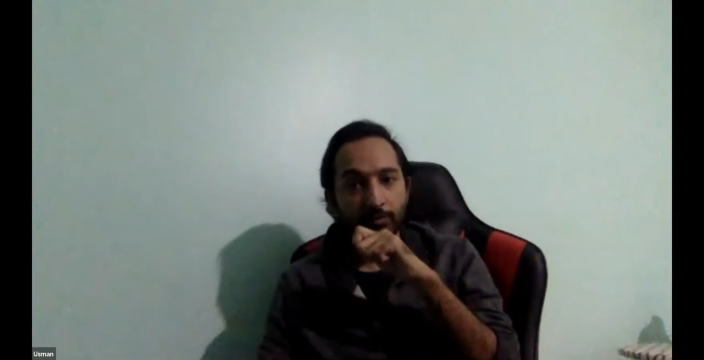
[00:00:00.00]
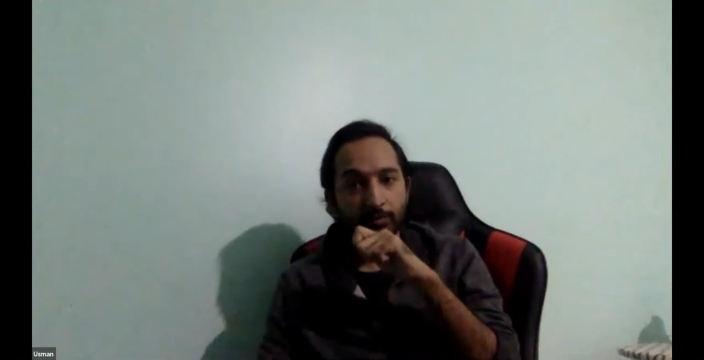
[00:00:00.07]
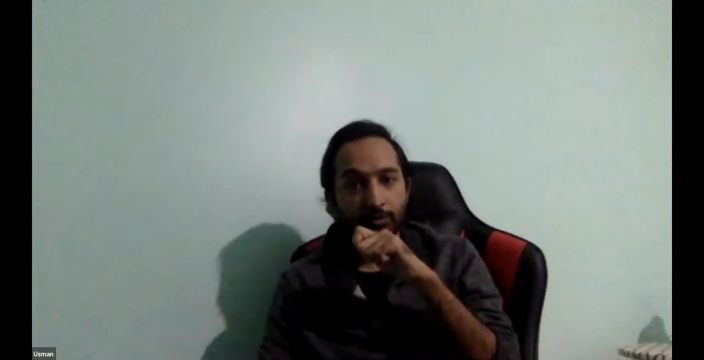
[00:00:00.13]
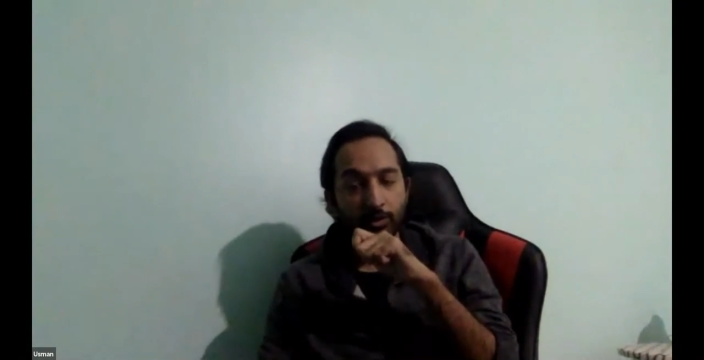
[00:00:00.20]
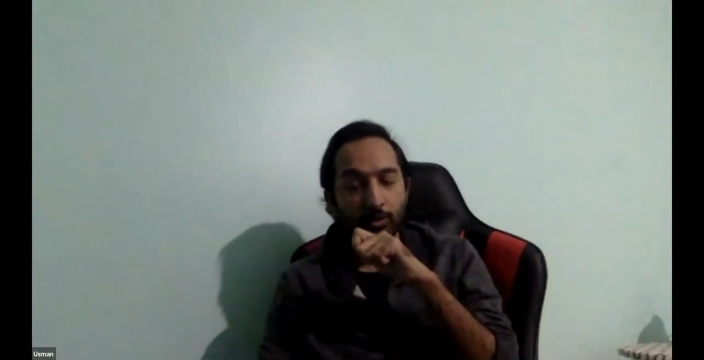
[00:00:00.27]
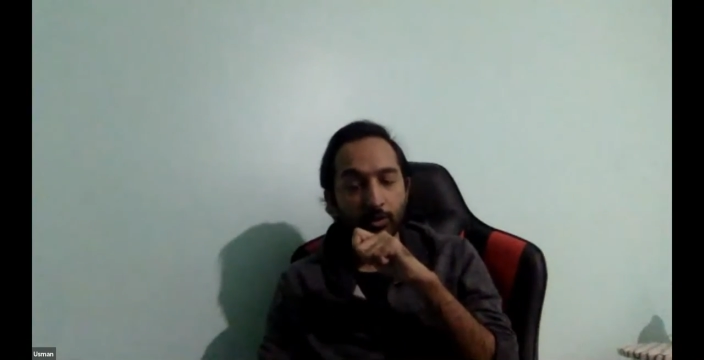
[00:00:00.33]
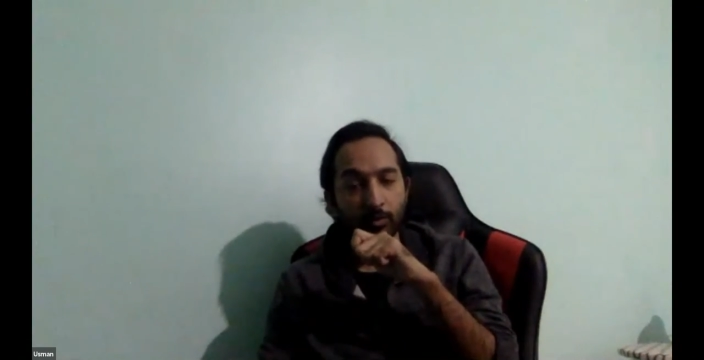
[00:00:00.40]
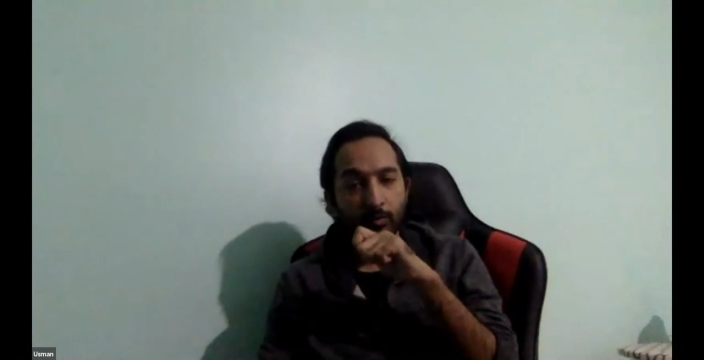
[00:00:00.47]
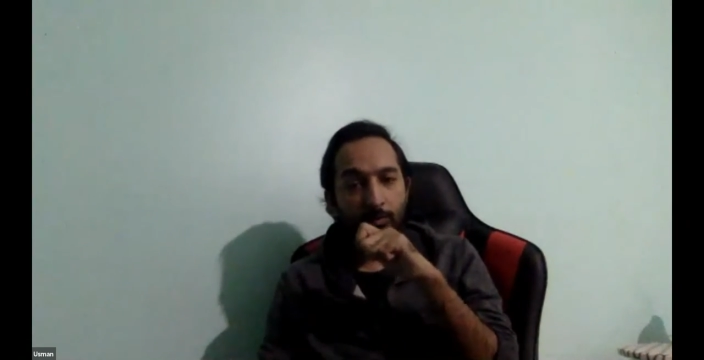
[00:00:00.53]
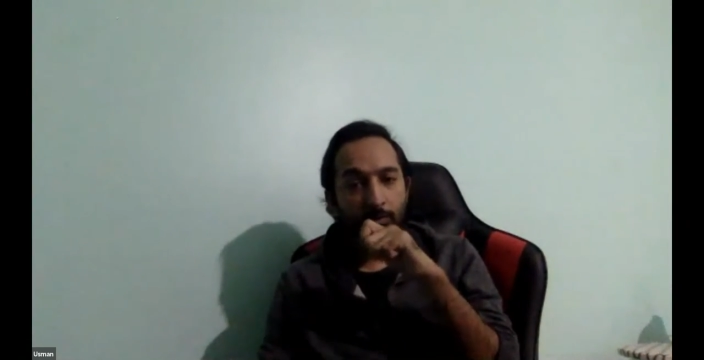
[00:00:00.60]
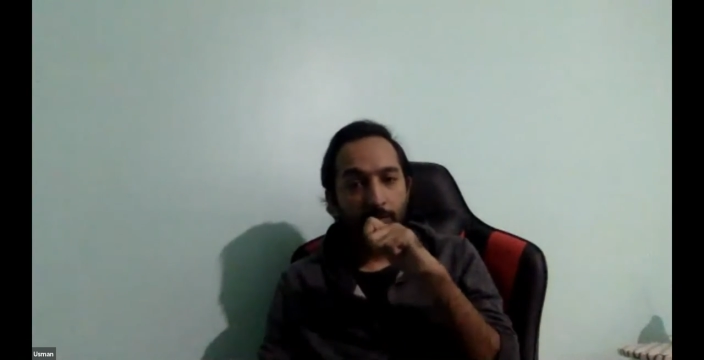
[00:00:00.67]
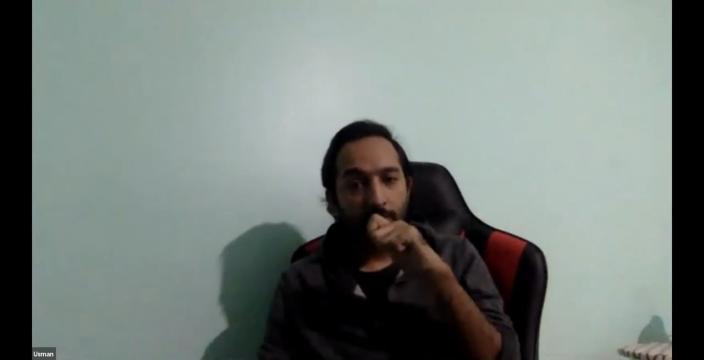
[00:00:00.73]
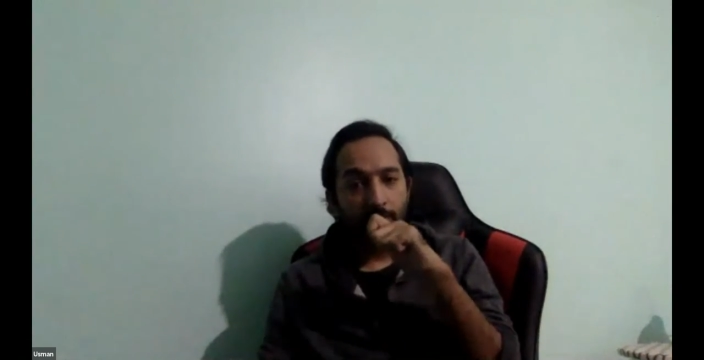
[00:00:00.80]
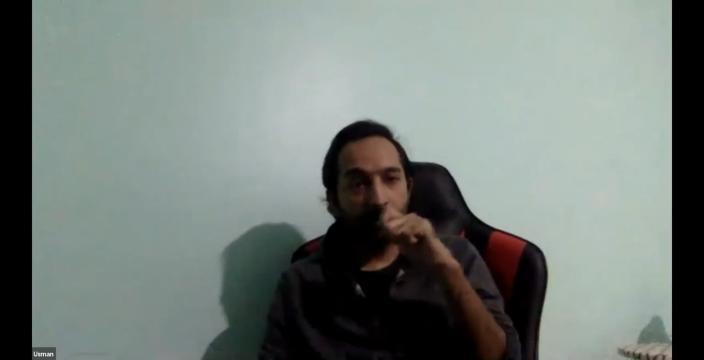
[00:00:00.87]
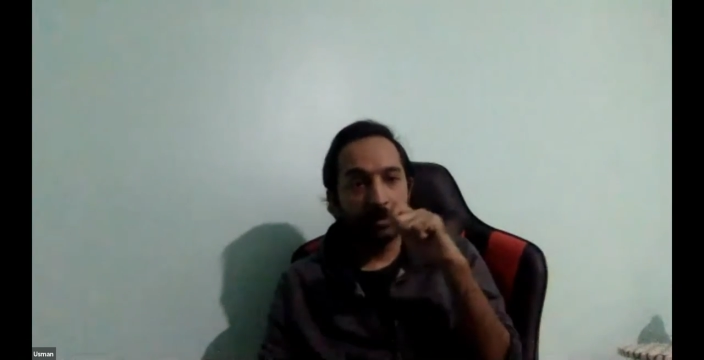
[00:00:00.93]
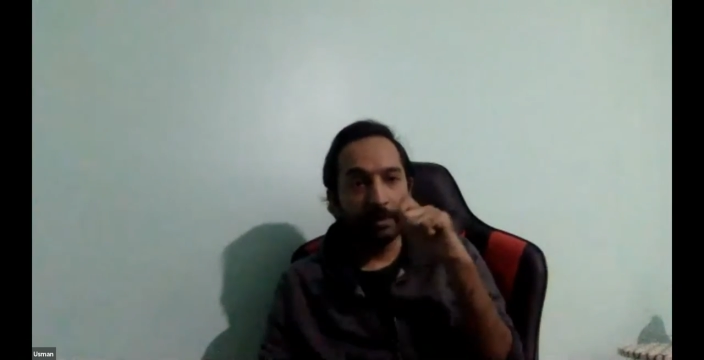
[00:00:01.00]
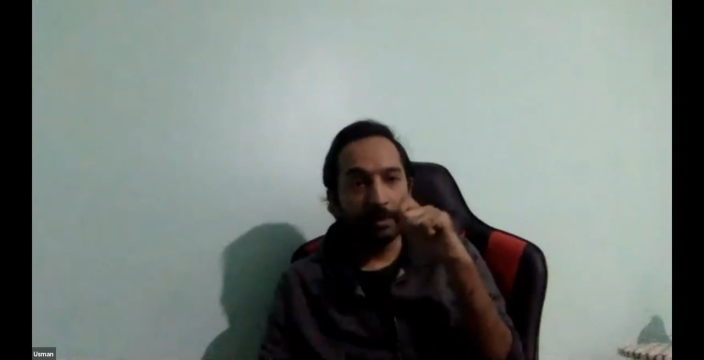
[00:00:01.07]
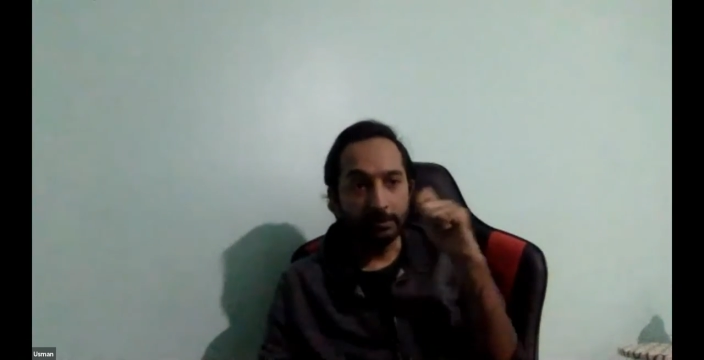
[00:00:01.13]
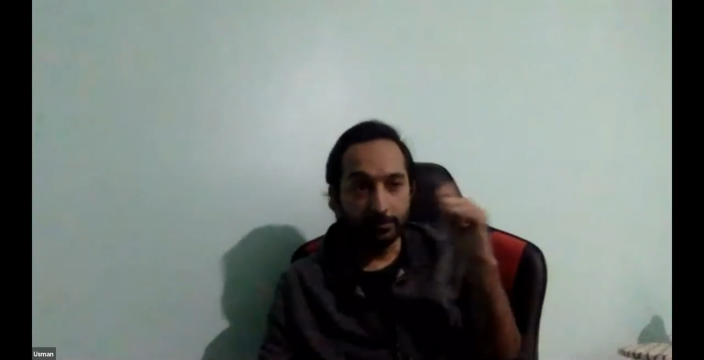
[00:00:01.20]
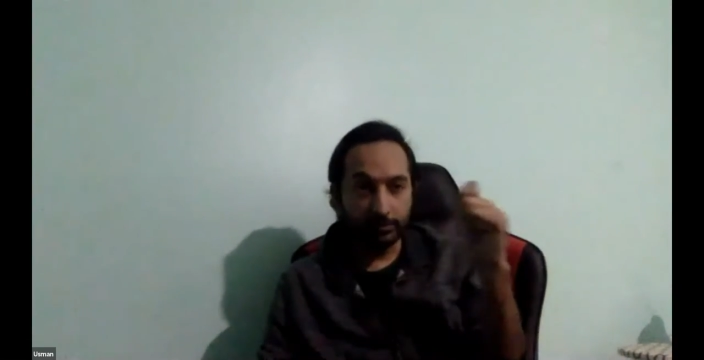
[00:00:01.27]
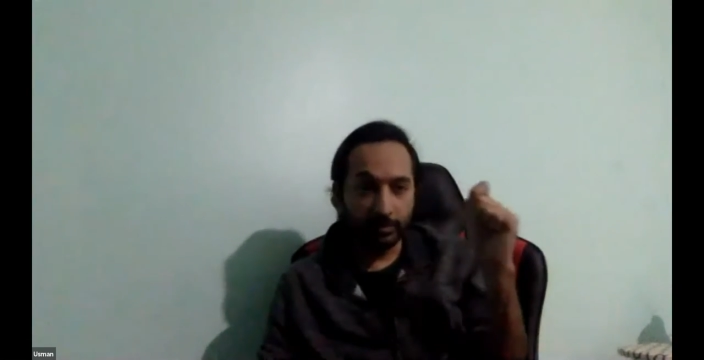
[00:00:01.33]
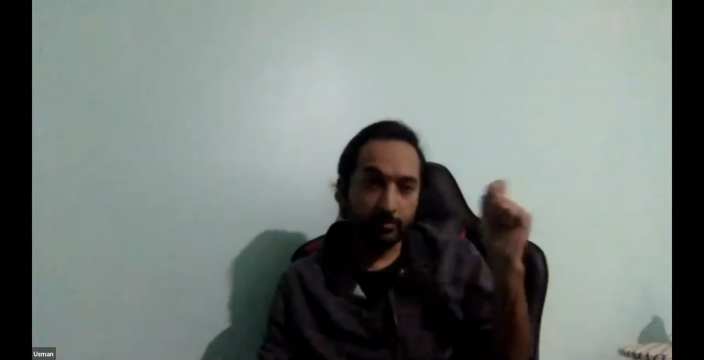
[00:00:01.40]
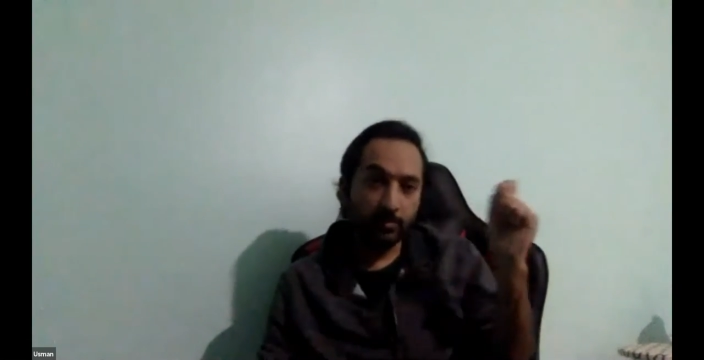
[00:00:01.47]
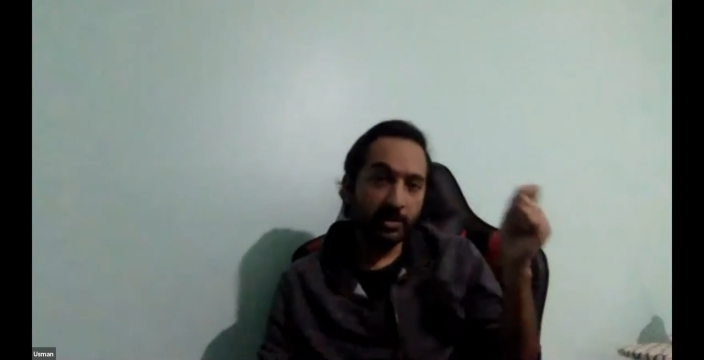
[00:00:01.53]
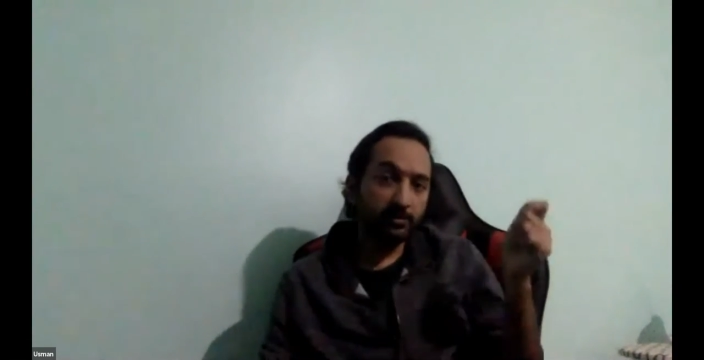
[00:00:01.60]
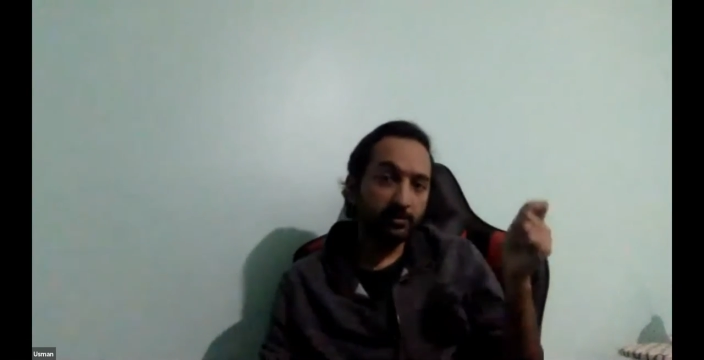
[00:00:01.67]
So in some